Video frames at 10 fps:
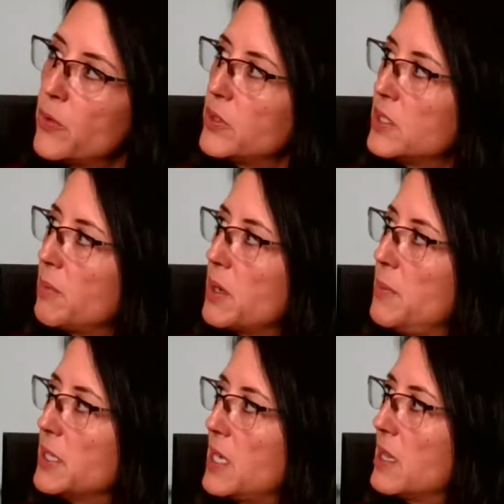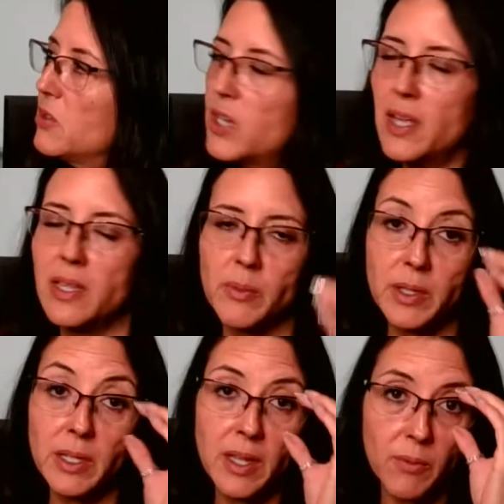There's something about that little guy that I
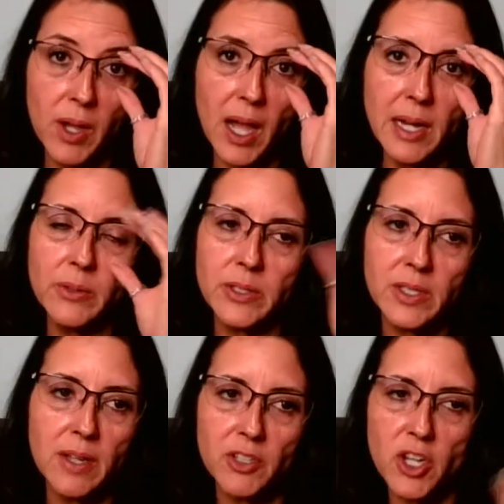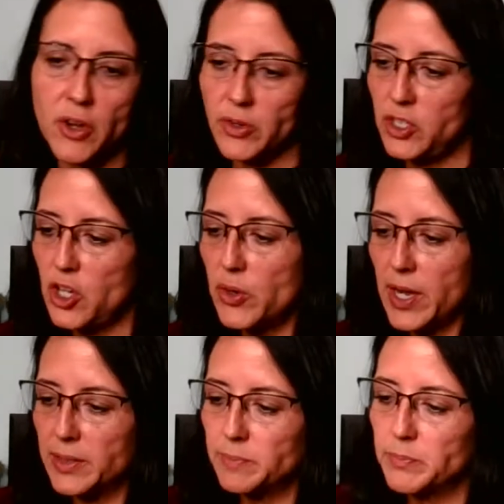really love. Well, I always loved the Yoda.